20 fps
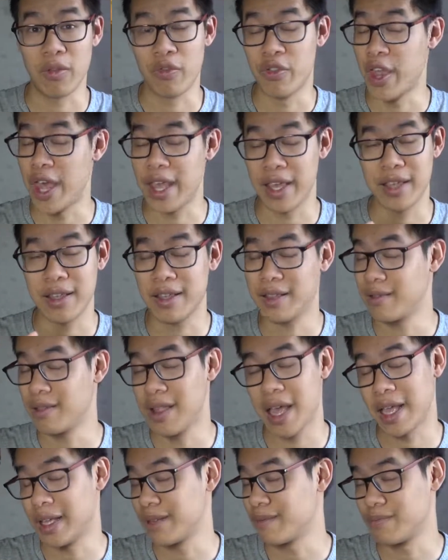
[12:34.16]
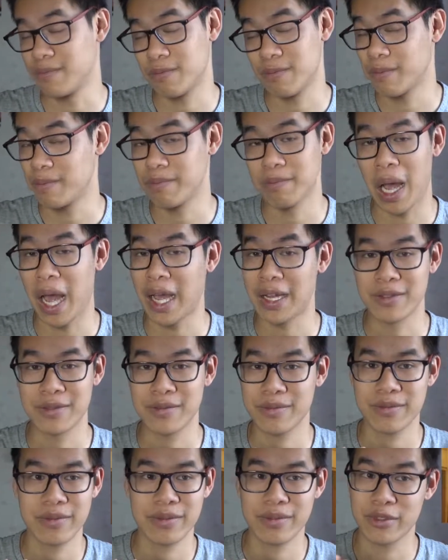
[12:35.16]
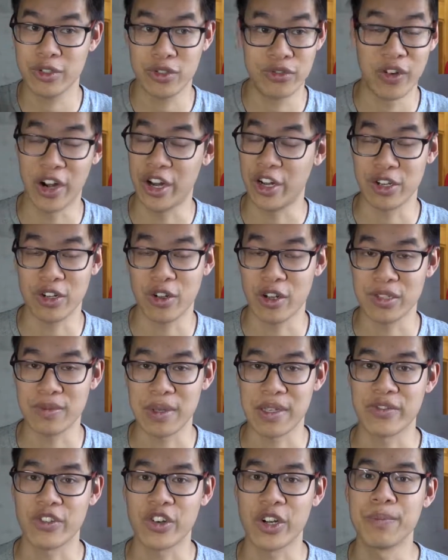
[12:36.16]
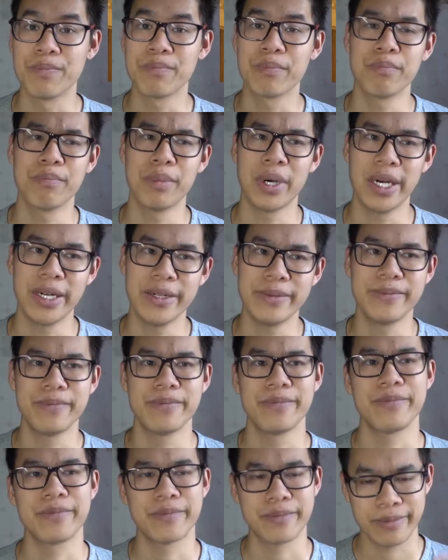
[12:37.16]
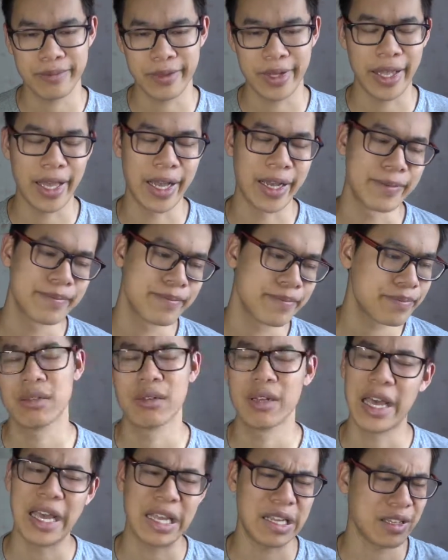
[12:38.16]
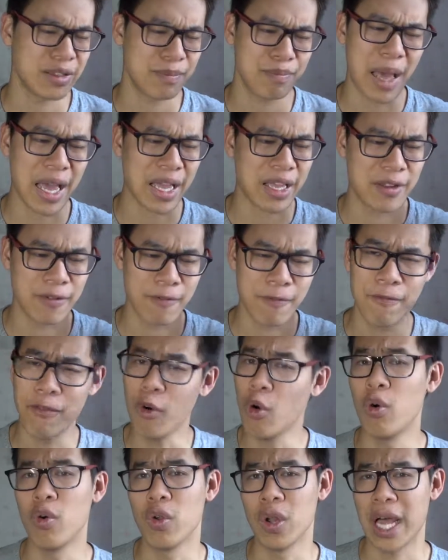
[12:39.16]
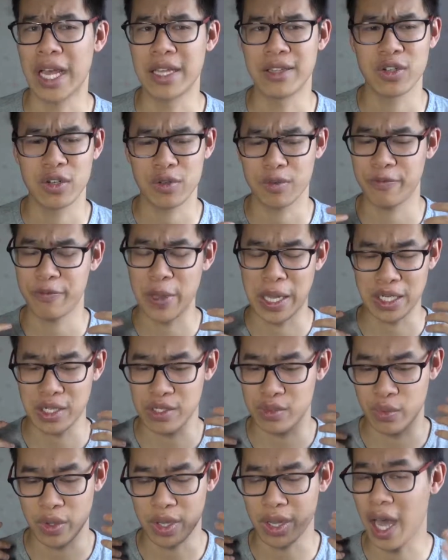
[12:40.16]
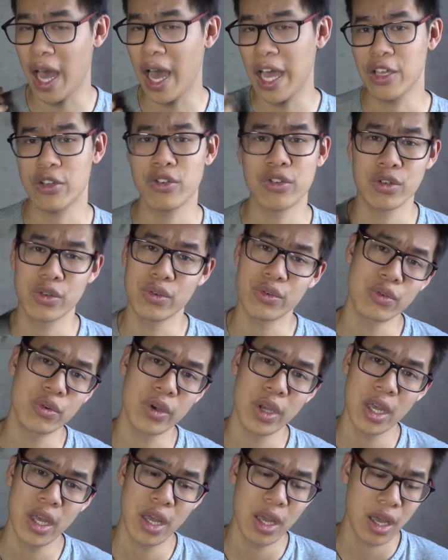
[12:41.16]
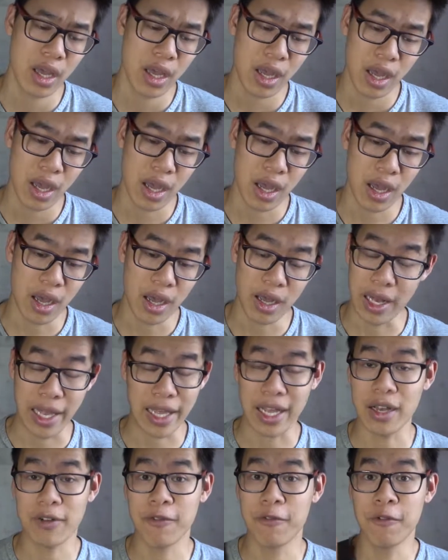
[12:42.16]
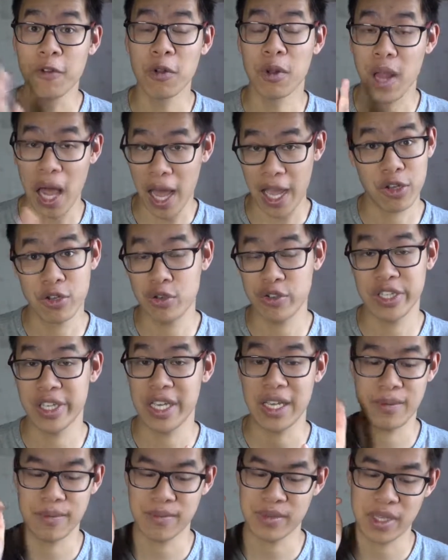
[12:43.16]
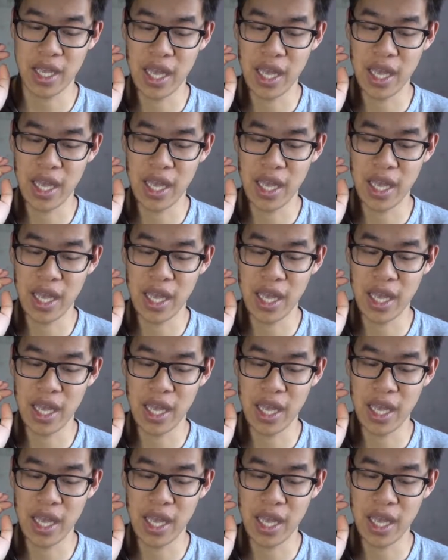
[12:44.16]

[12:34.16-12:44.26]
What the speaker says: They had very good cosplays for him, but yeah. Like back in fall, I took pictures with haiku, like full haiku teams